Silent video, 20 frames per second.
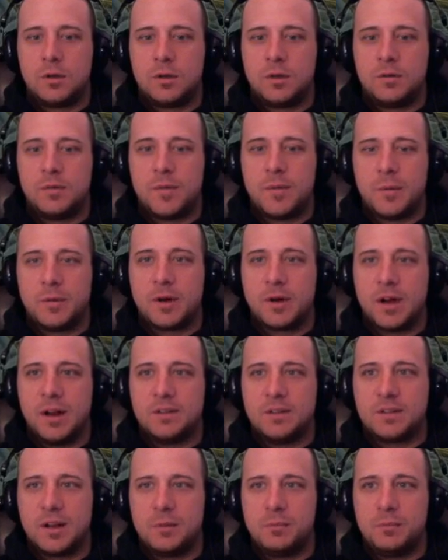And remember,
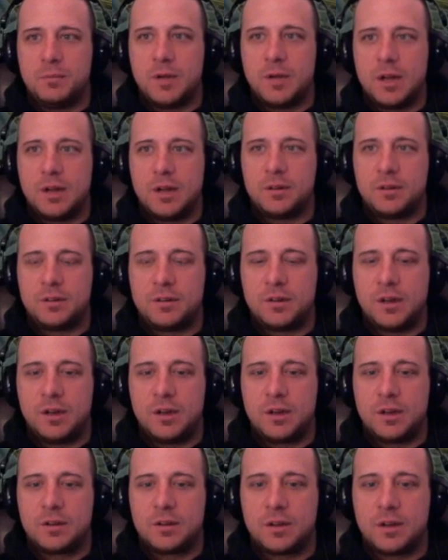guys, I'm not
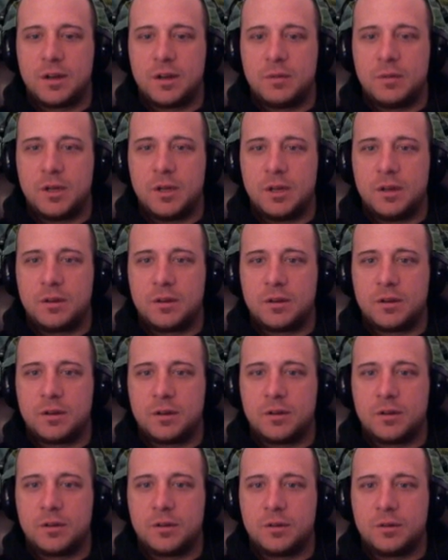saying that I'm anything
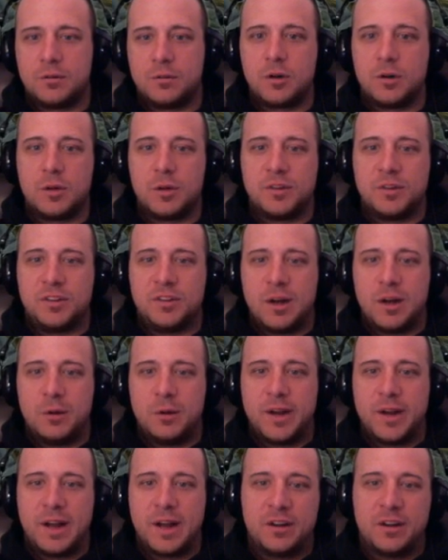close to a warrior. But see how
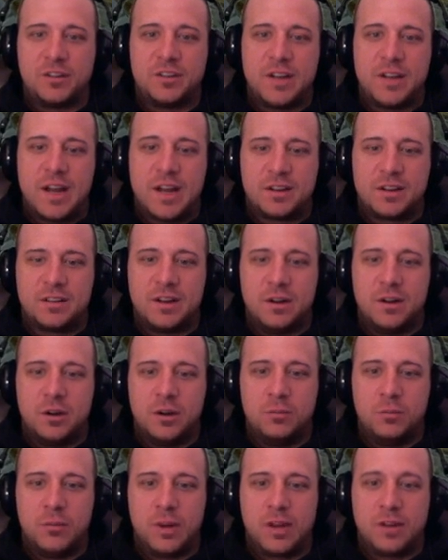we got our stacks now?
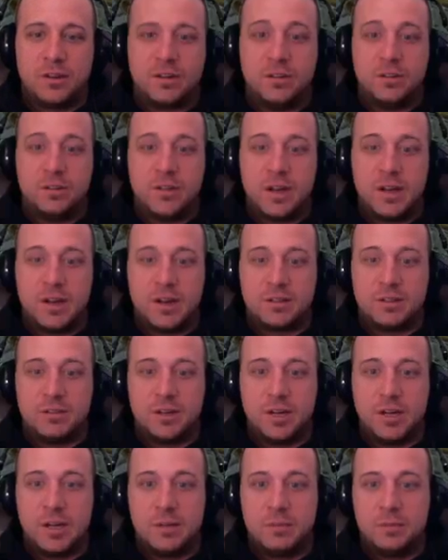Oh, we got 2 stacks of
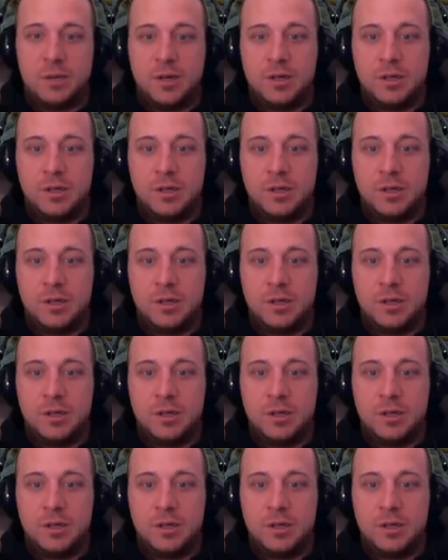it up.